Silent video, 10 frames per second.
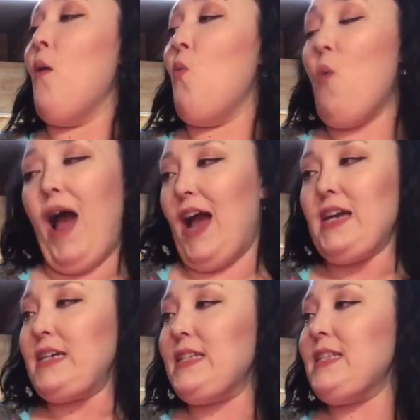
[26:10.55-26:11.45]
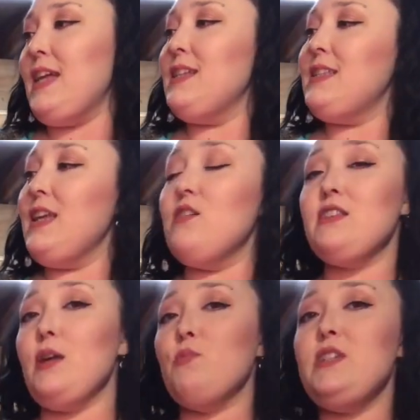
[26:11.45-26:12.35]
wax that
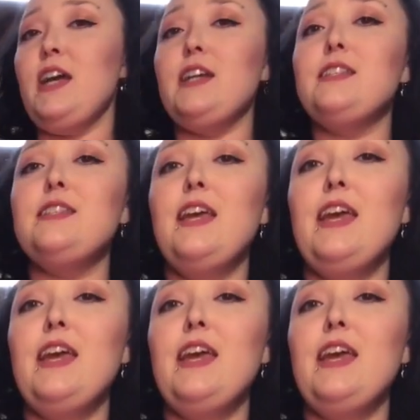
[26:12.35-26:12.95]
seals and protects.